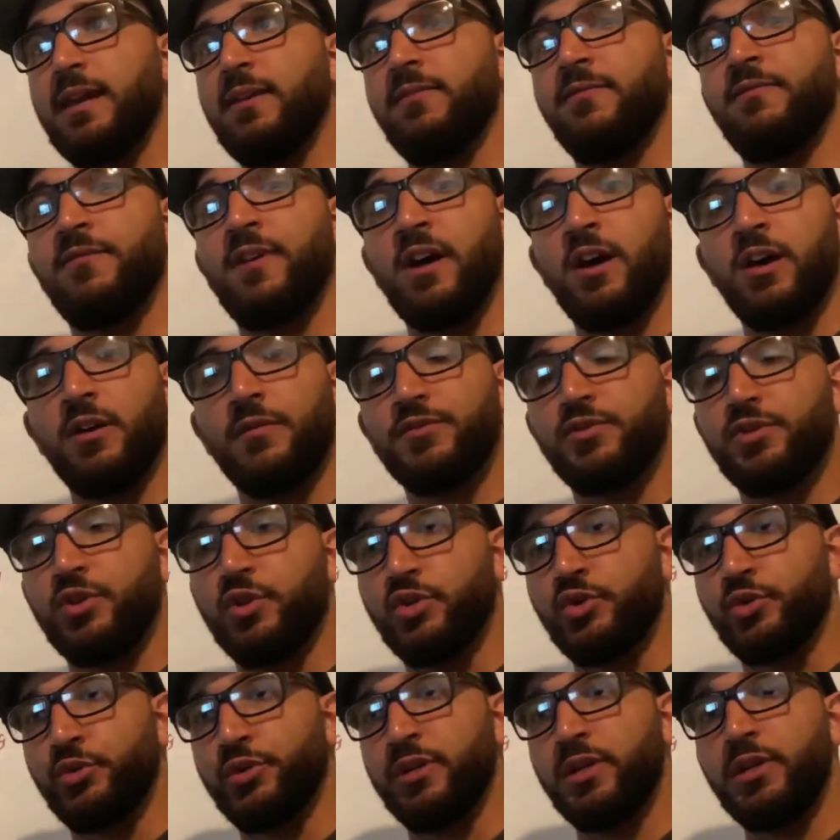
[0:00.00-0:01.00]
valve
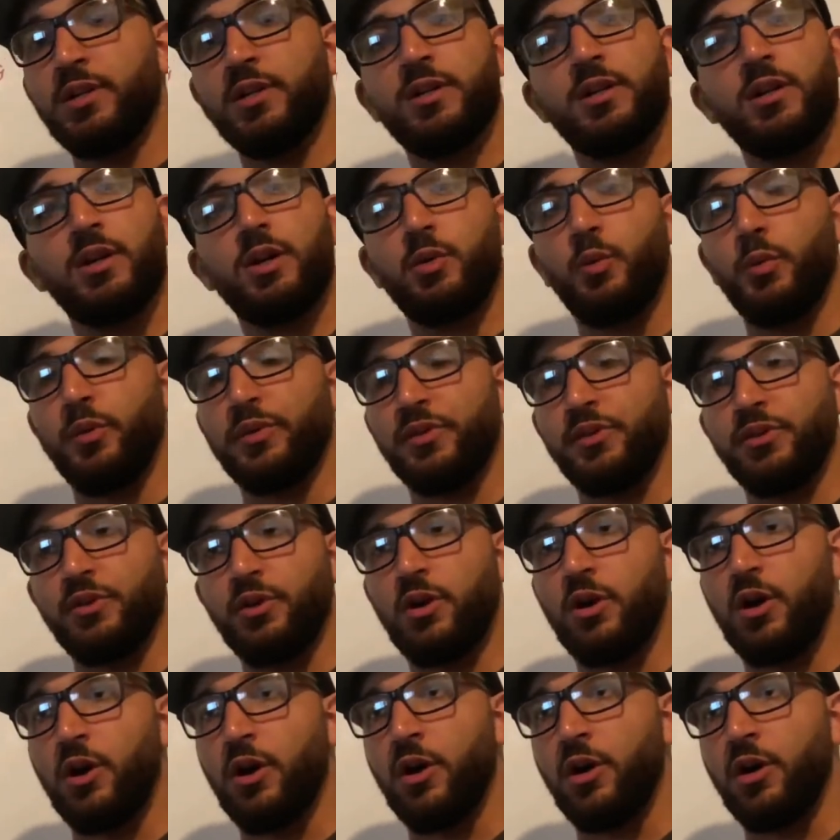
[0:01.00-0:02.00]
surgery within their
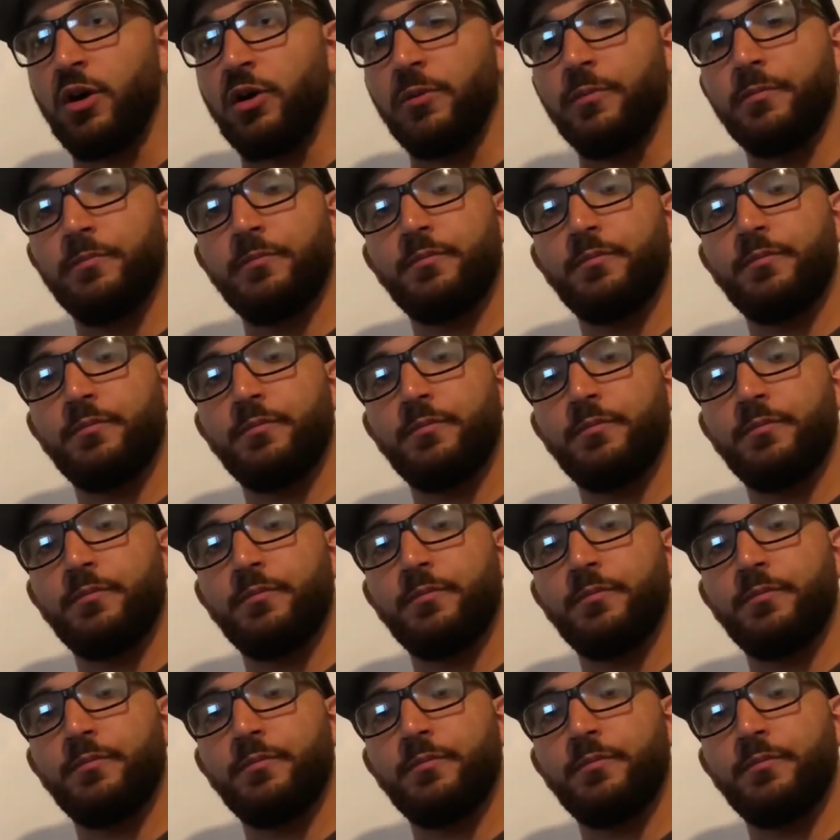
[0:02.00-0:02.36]
heart